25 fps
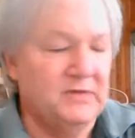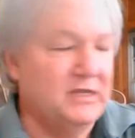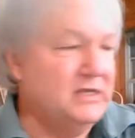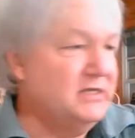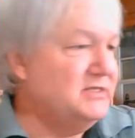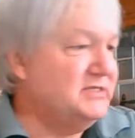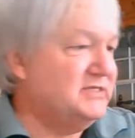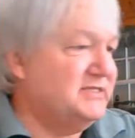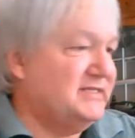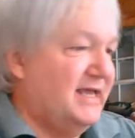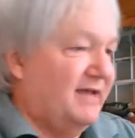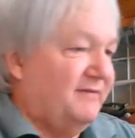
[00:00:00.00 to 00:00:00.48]

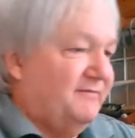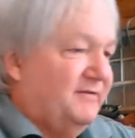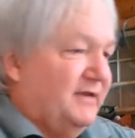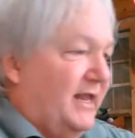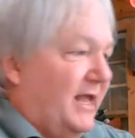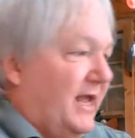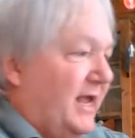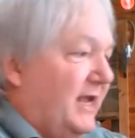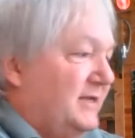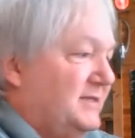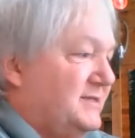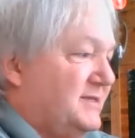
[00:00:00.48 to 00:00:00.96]

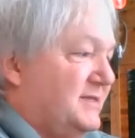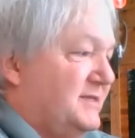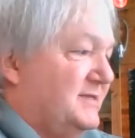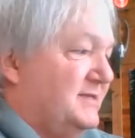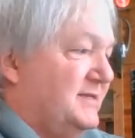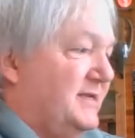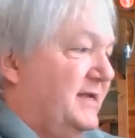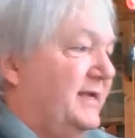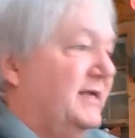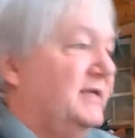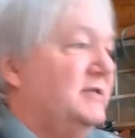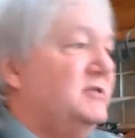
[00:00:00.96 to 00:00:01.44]
7/8
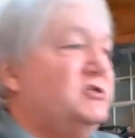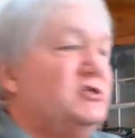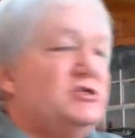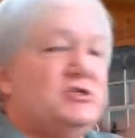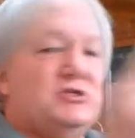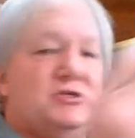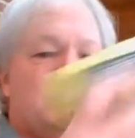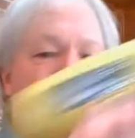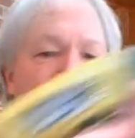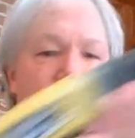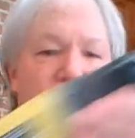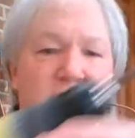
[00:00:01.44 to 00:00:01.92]

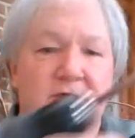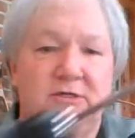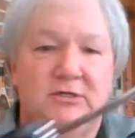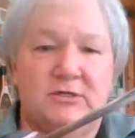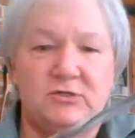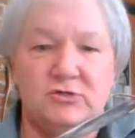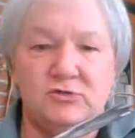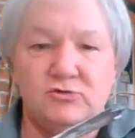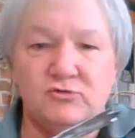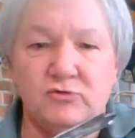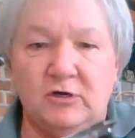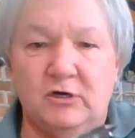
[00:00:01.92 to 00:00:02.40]
inch
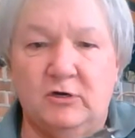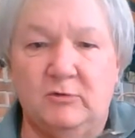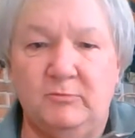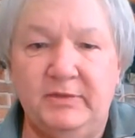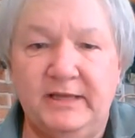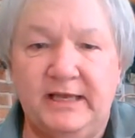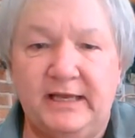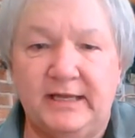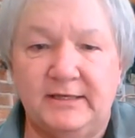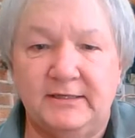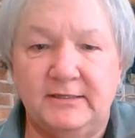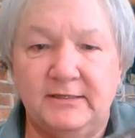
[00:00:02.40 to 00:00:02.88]
drill
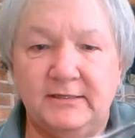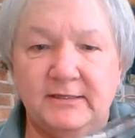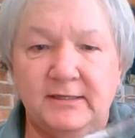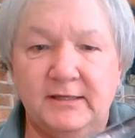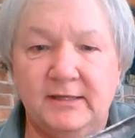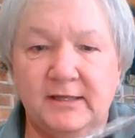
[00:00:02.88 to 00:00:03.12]
bit.